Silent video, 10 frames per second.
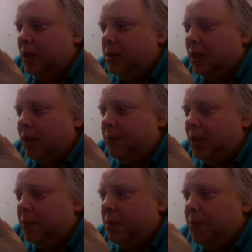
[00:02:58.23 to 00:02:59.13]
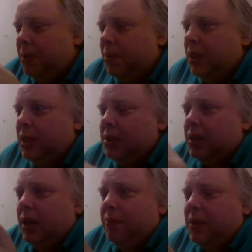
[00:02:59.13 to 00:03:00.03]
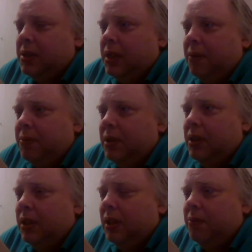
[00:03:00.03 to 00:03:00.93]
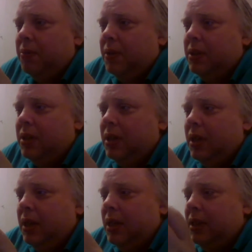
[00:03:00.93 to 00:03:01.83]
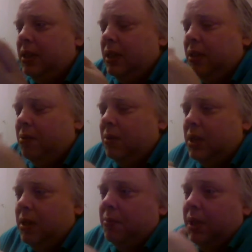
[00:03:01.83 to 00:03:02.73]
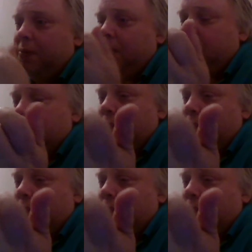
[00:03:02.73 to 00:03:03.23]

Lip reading: is a lifetime the people in his life doesn't have to live with, dealing with him living with